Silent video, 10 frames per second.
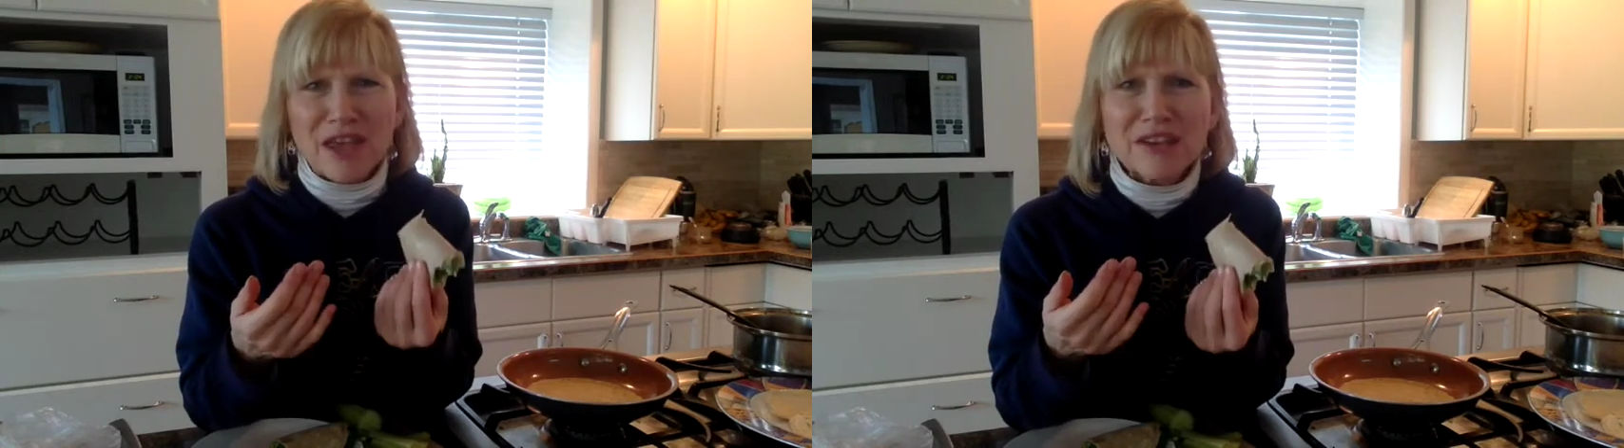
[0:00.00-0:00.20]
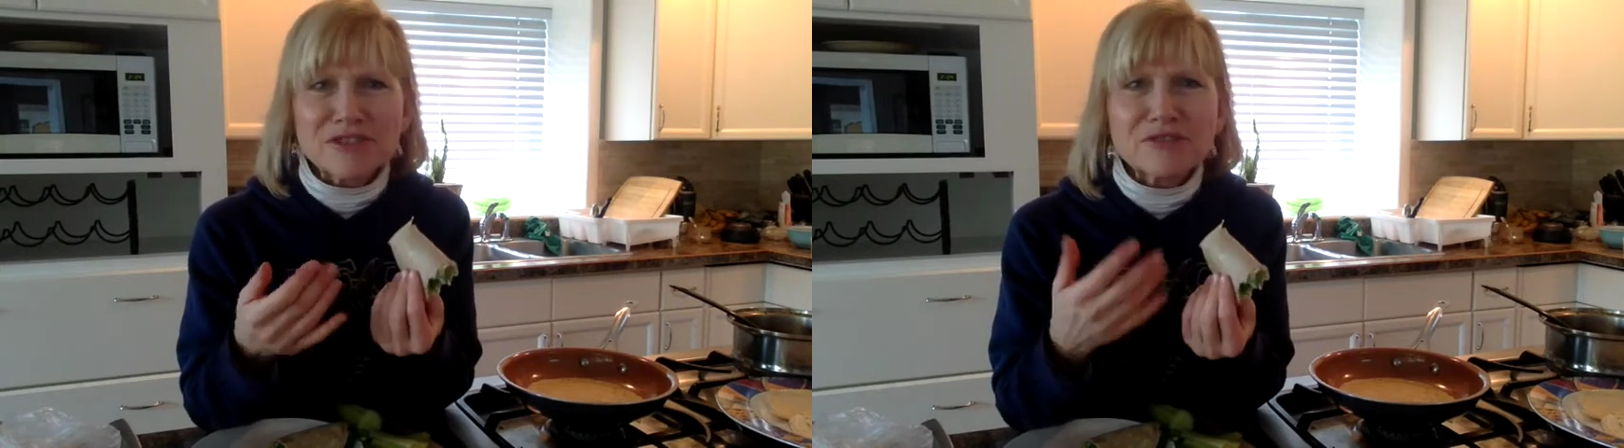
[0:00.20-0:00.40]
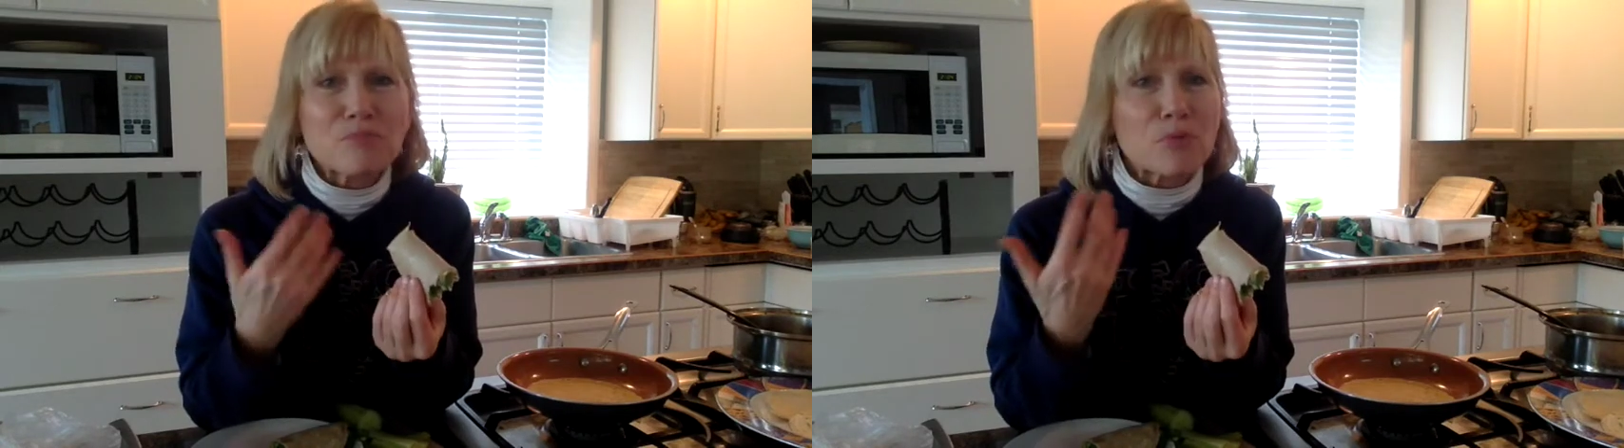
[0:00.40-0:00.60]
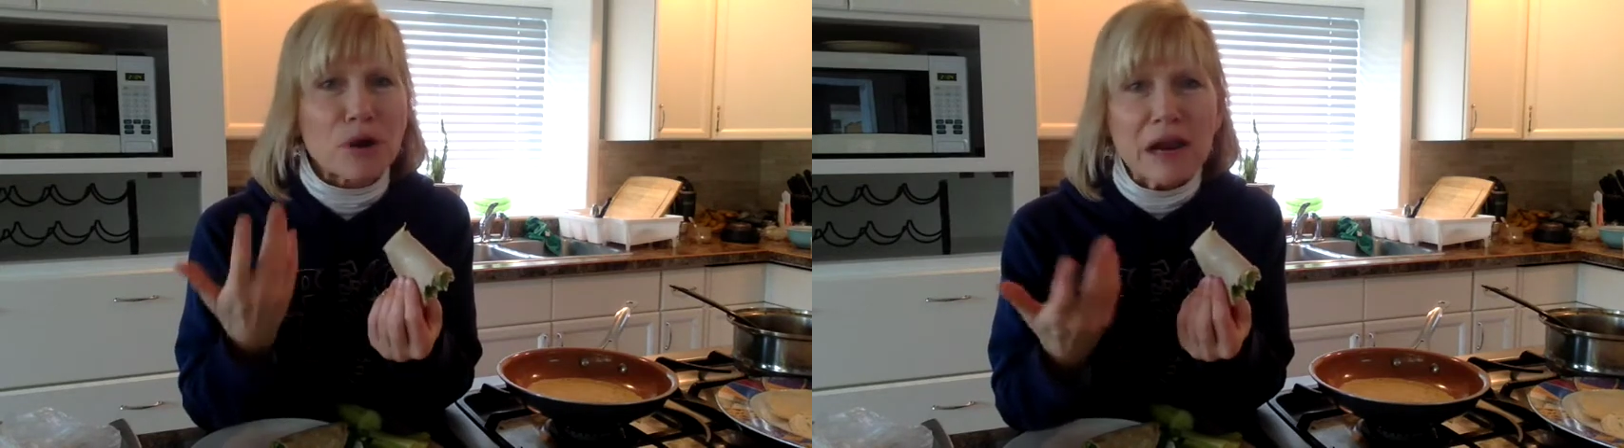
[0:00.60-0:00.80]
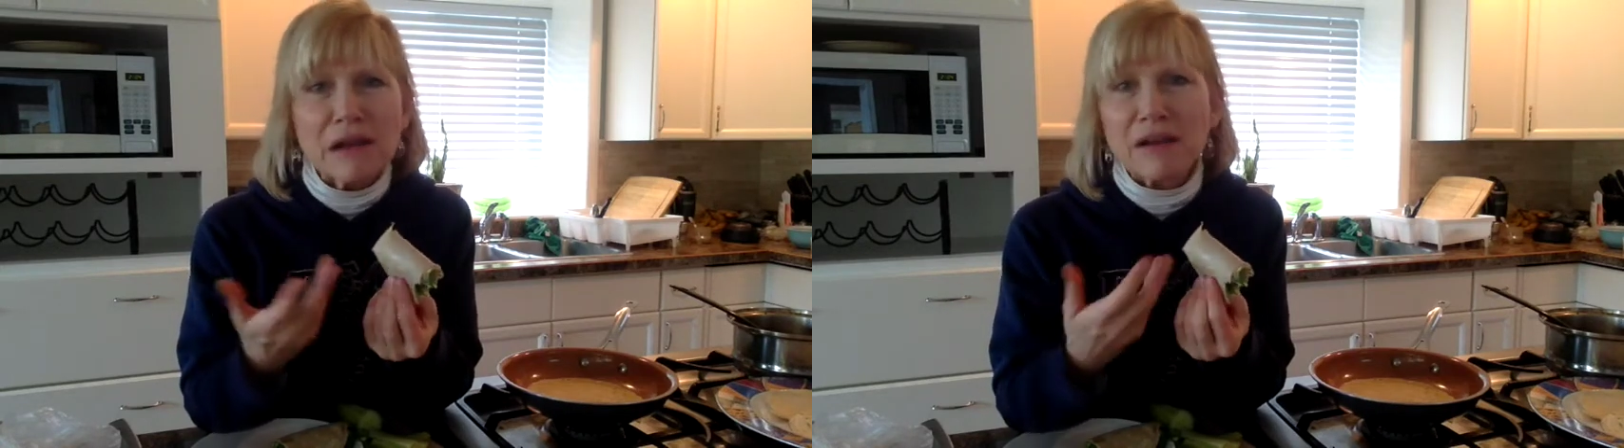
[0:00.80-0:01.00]
they just
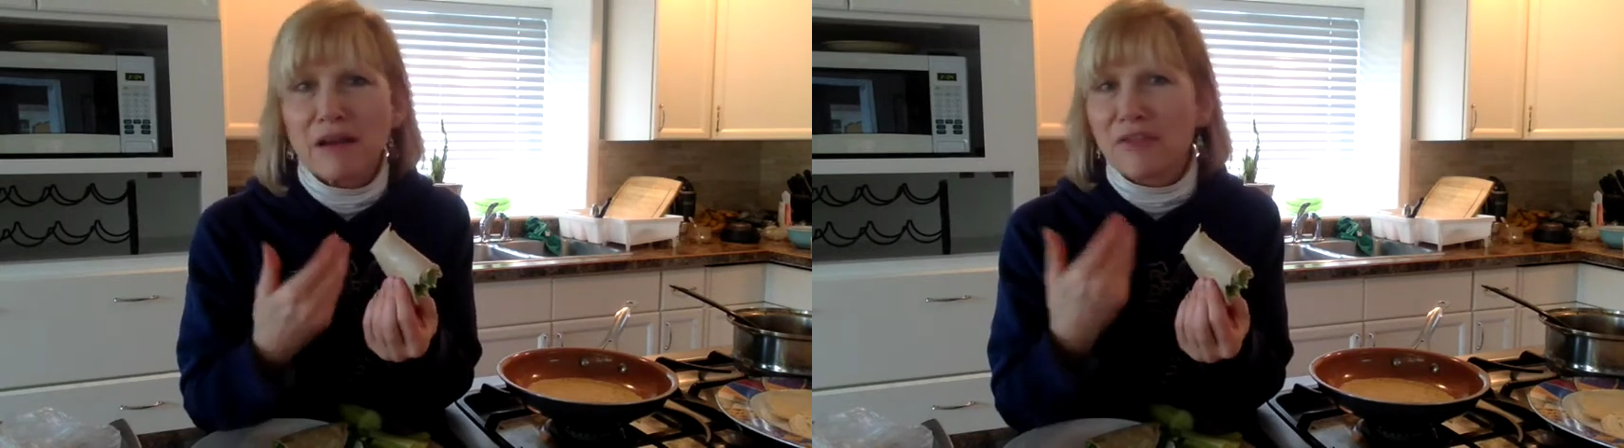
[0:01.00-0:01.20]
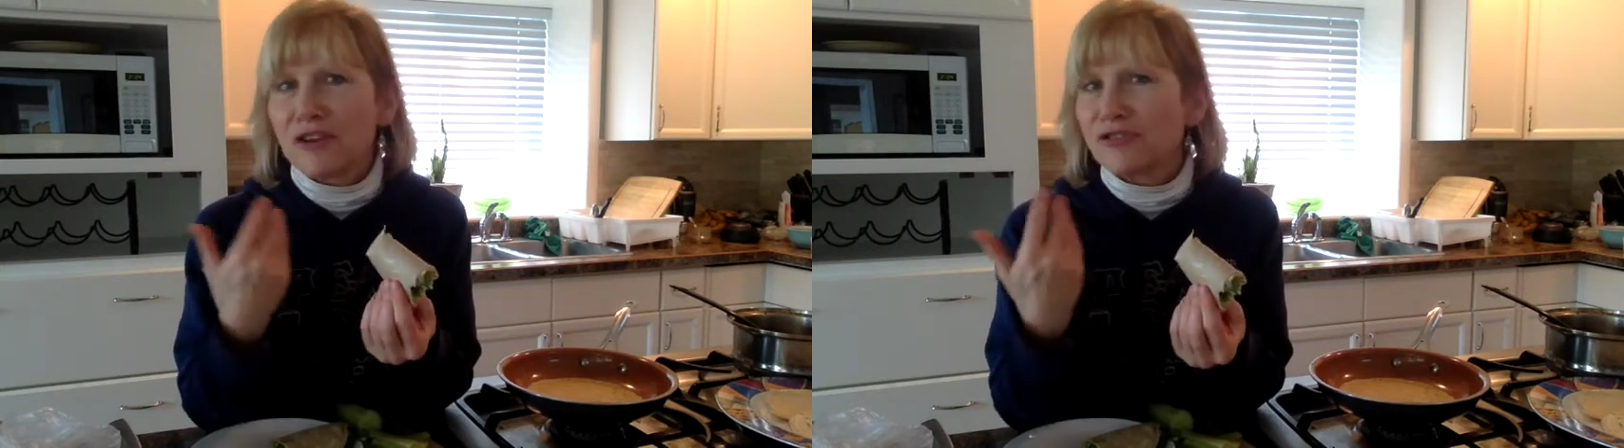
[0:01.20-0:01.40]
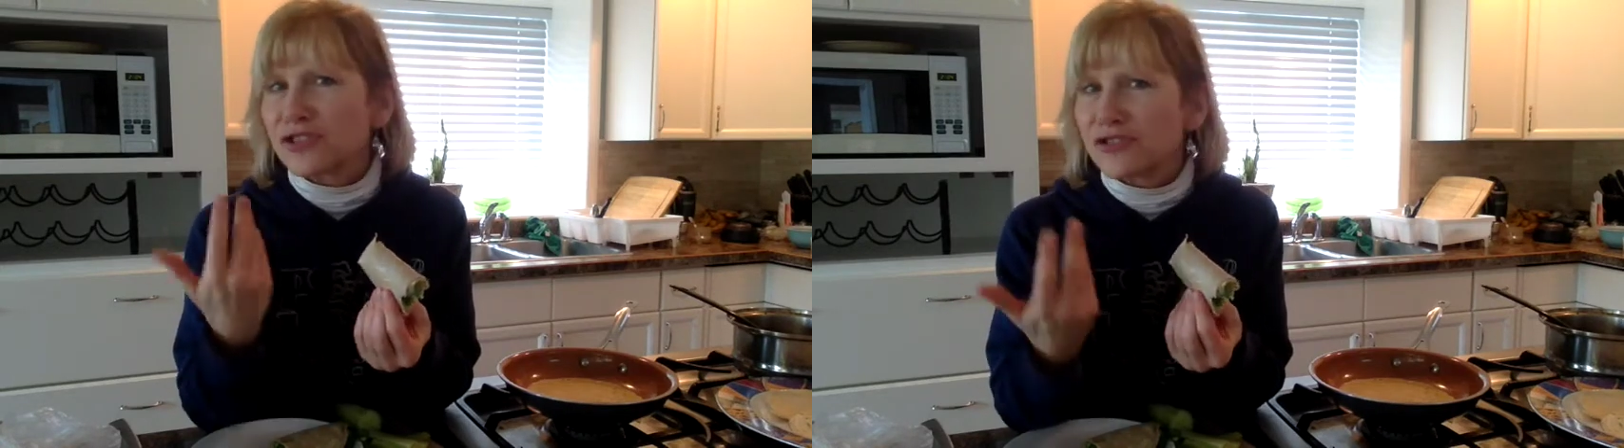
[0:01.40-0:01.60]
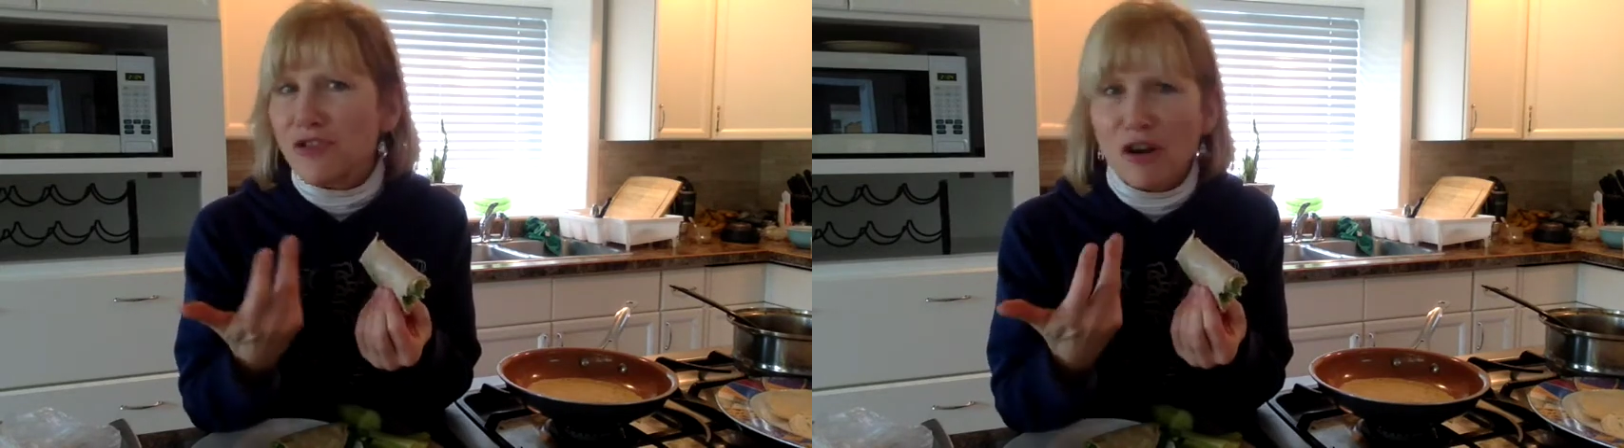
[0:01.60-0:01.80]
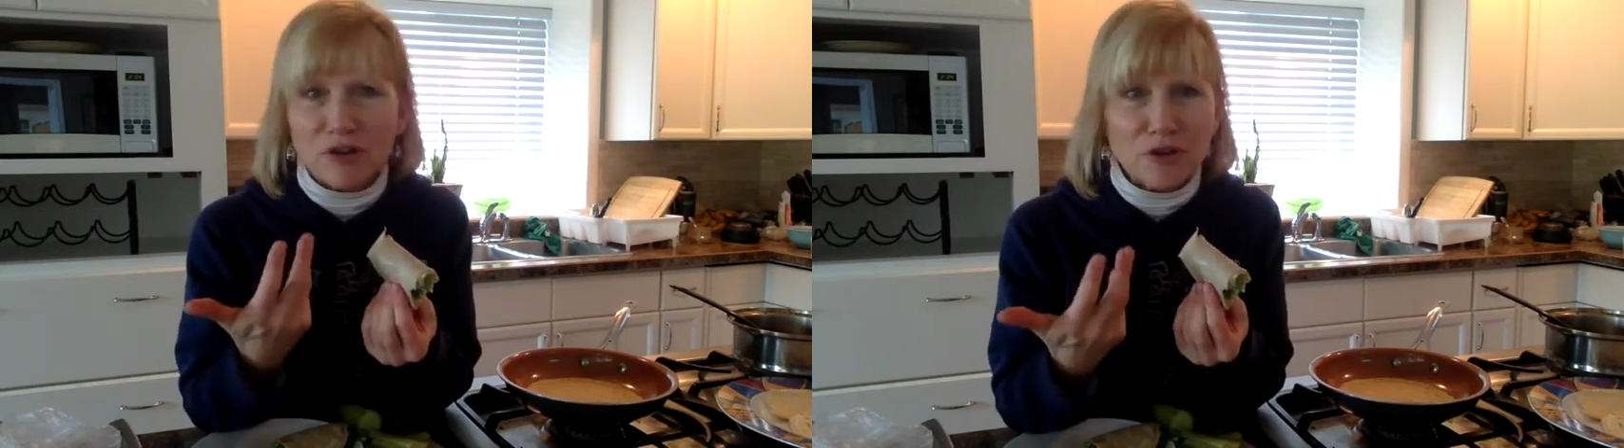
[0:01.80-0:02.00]
break and they're just
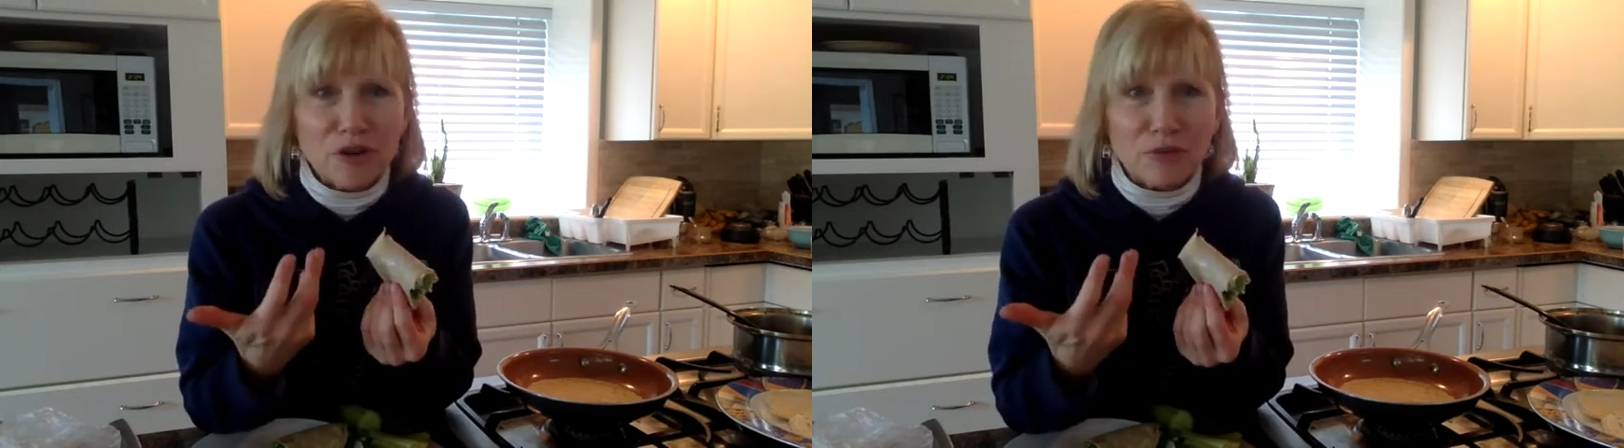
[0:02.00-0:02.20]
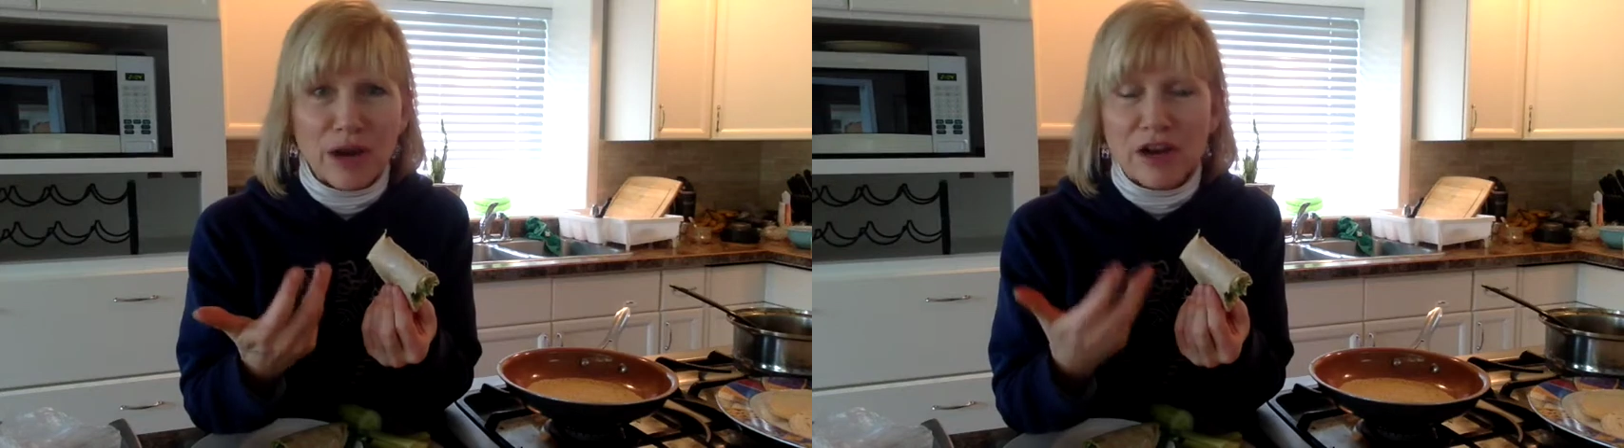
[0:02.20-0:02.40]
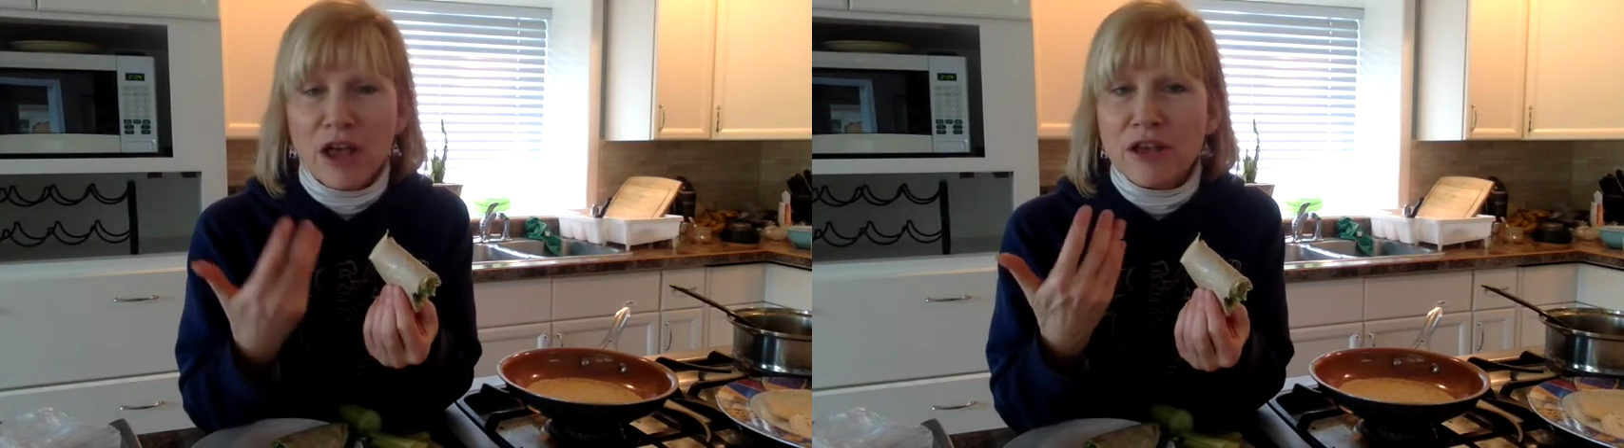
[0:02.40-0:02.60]
not good, right?